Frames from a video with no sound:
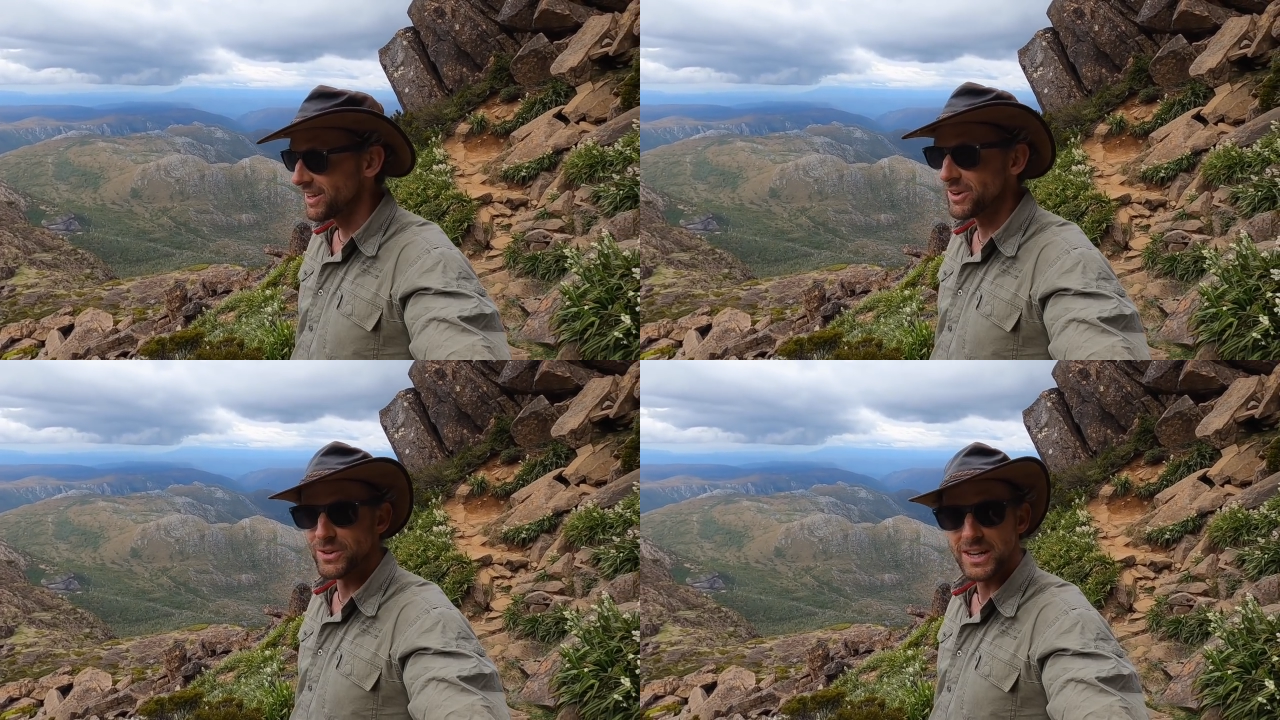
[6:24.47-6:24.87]

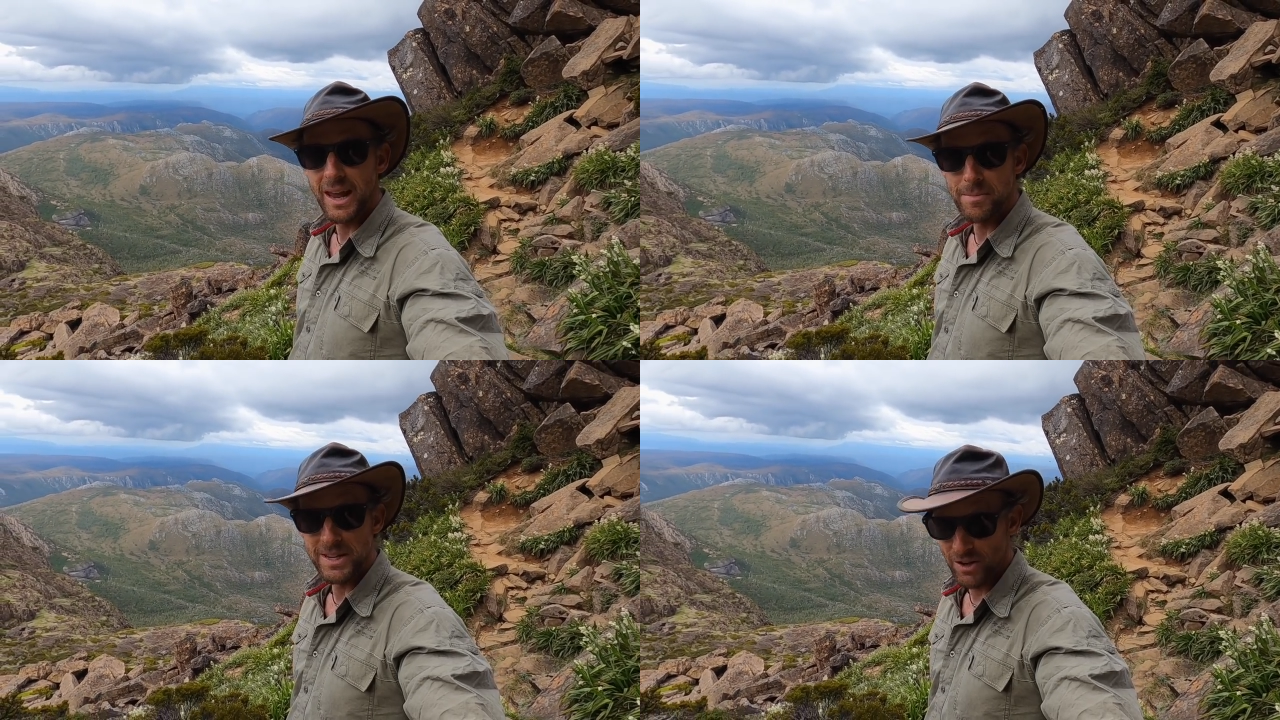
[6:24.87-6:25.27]
you know, to
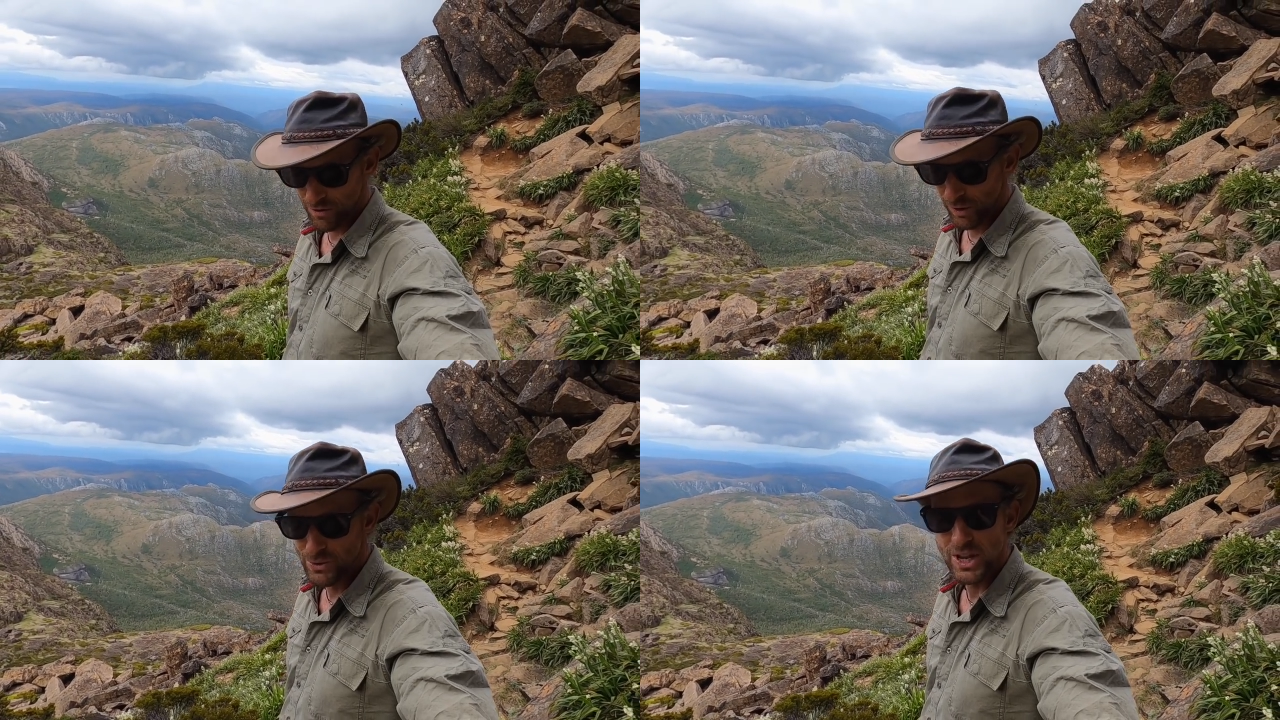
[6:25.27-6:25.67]
keep
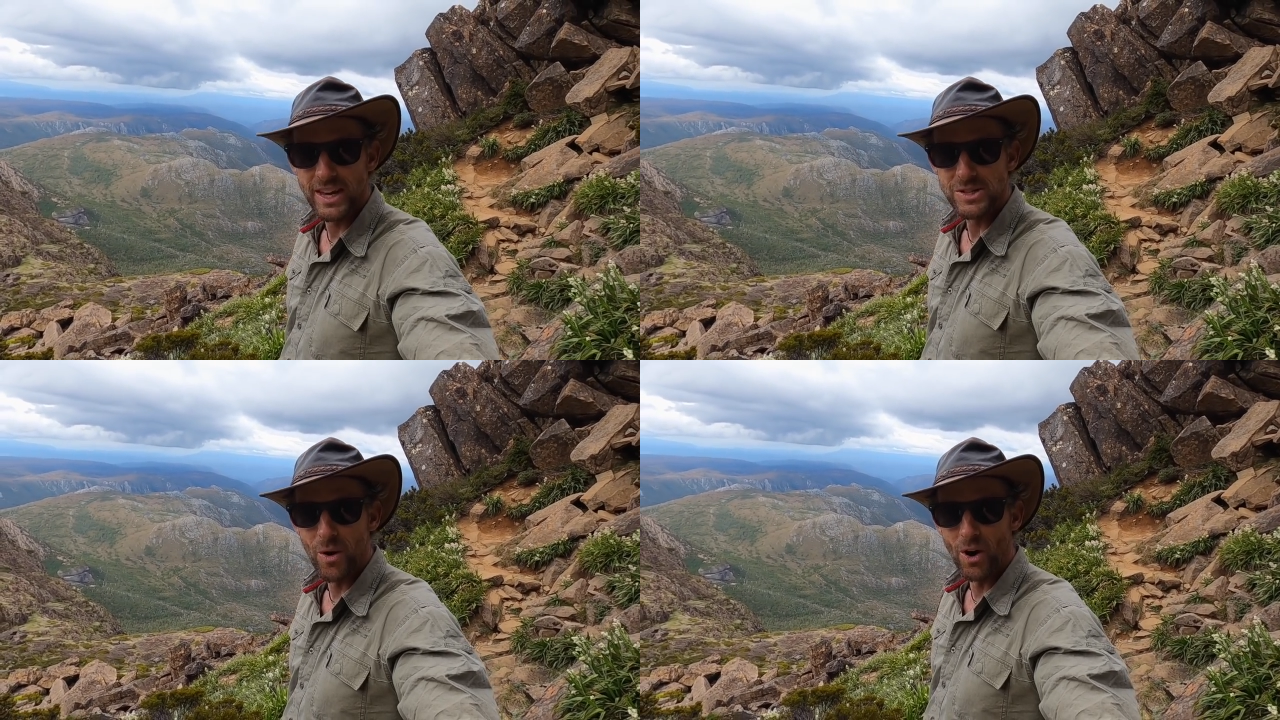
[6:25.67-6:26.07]
myself glued to
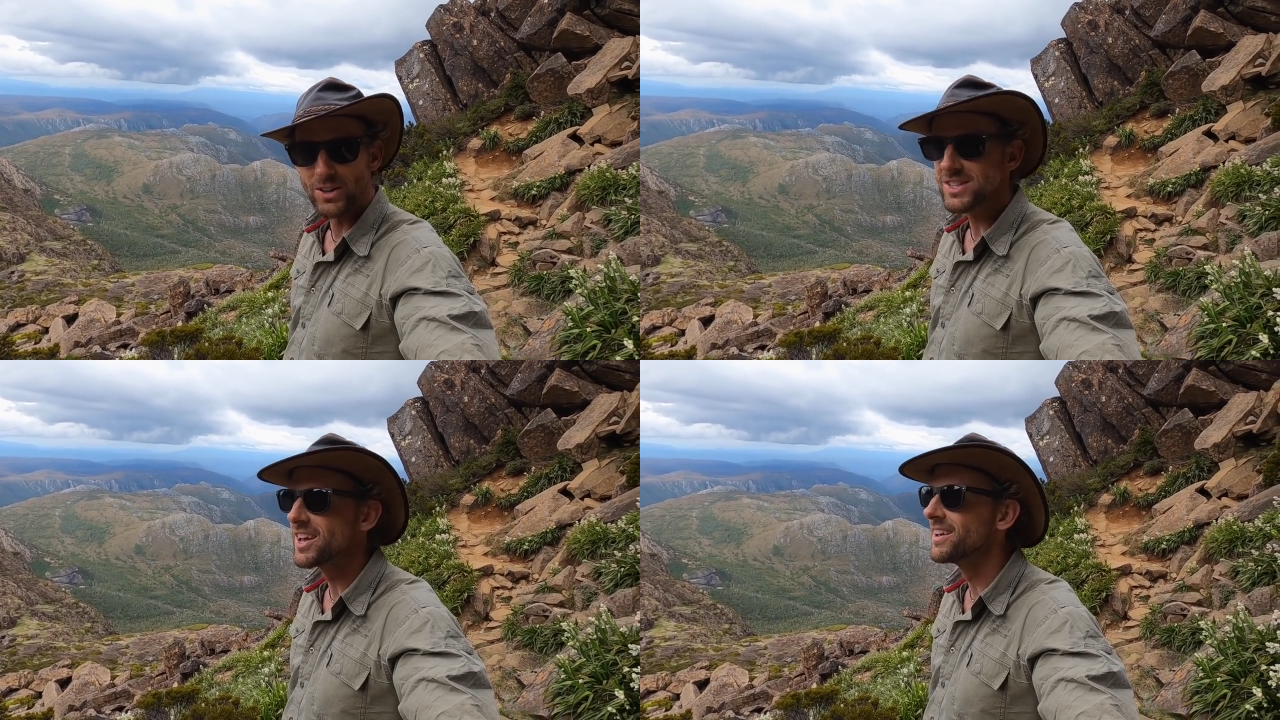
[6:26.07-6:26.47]
these
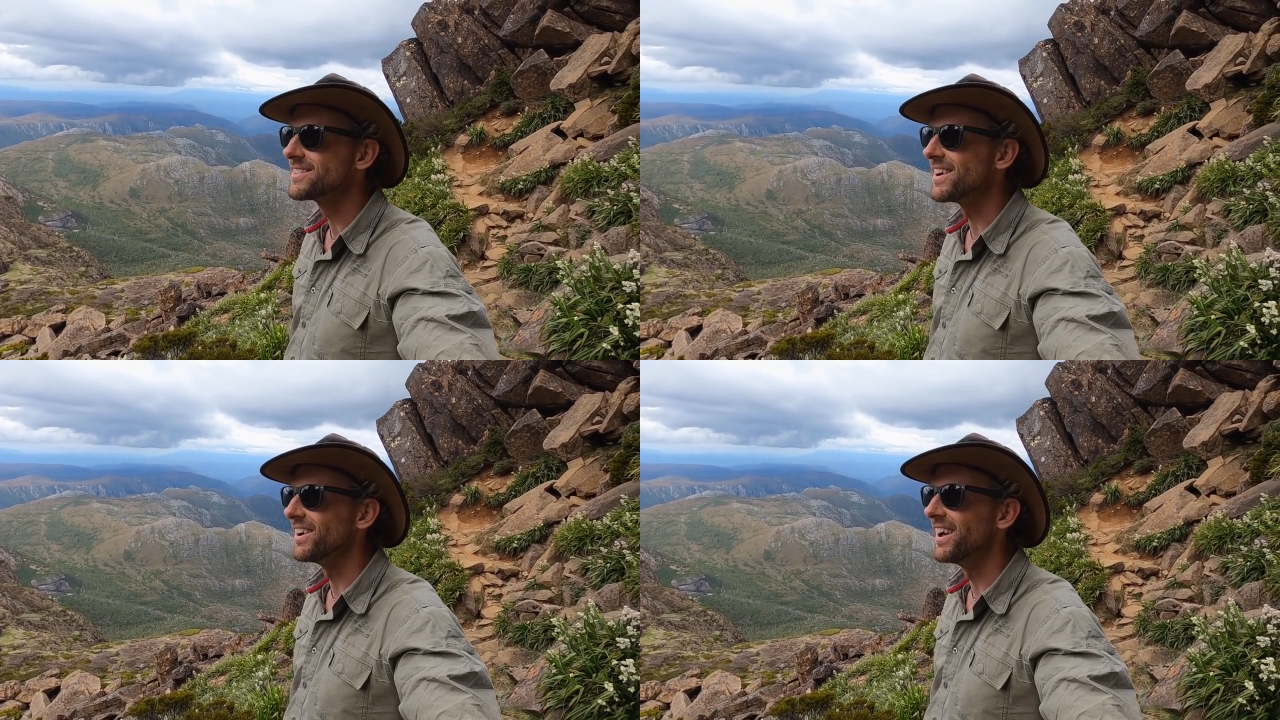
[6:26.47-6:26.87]
rocks.
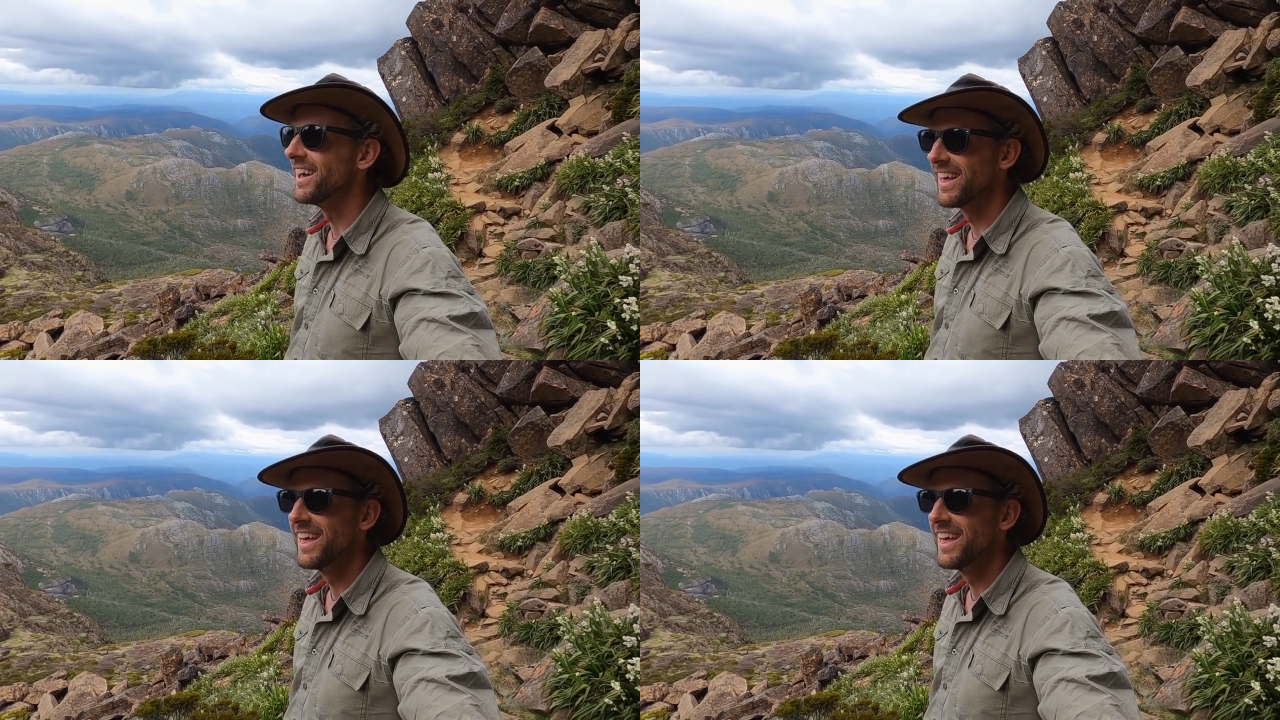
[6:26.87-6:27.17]
So